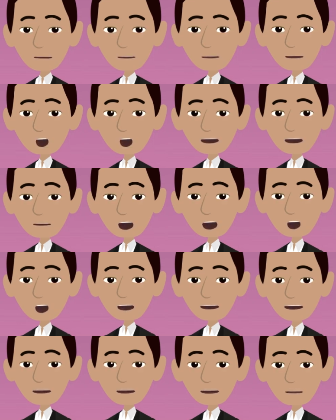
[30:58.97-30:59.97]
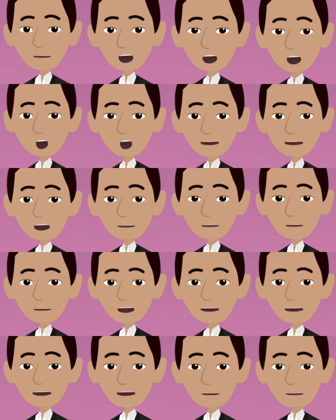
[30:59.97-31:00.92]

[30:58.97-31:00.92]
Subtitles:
that I and all of us from this